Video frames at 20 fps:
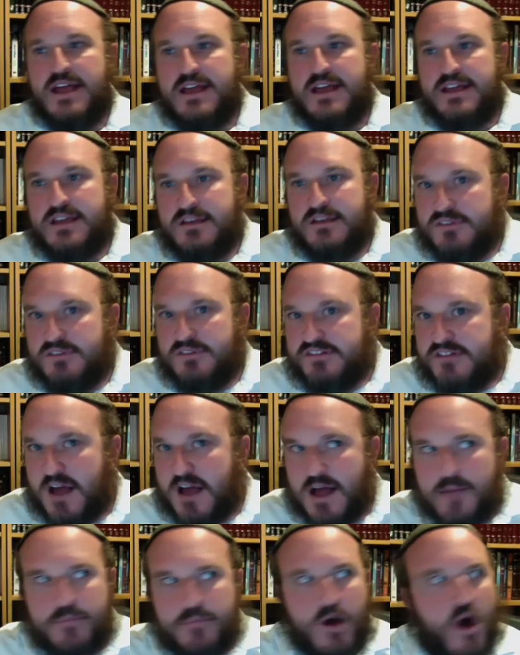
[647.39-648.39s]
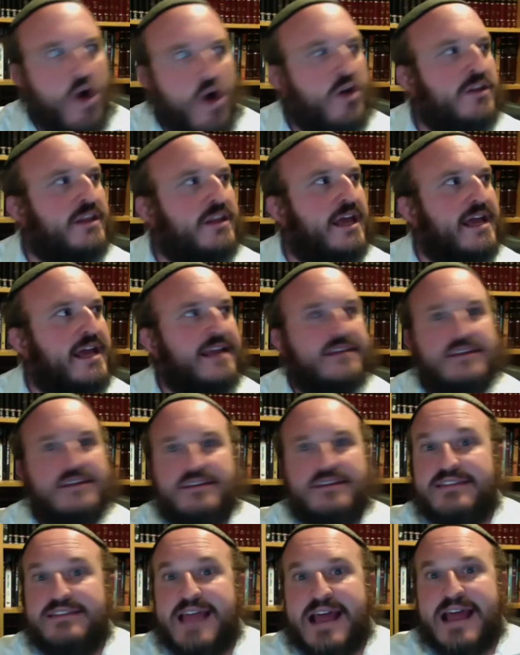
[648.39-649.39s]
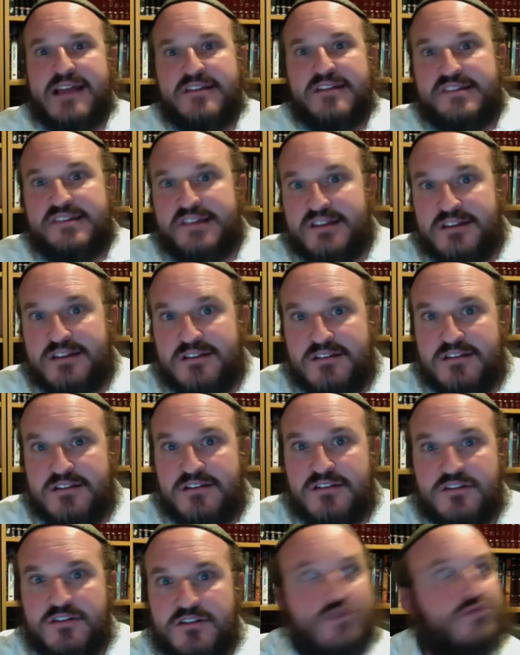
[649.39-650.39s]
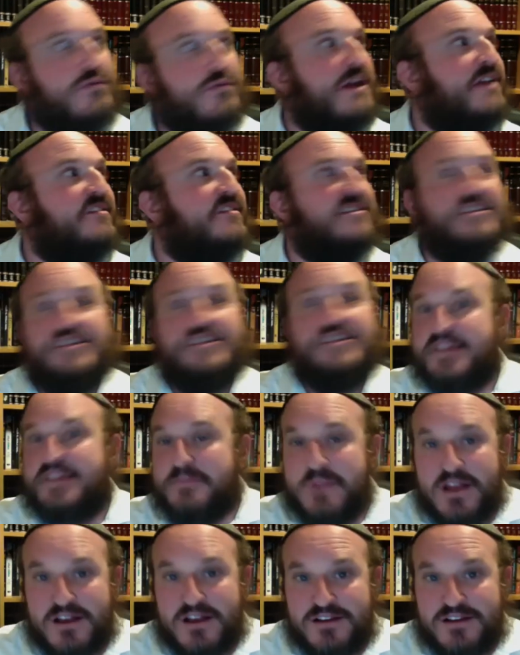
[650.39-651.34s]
He was up all night dancing, crazy simcha.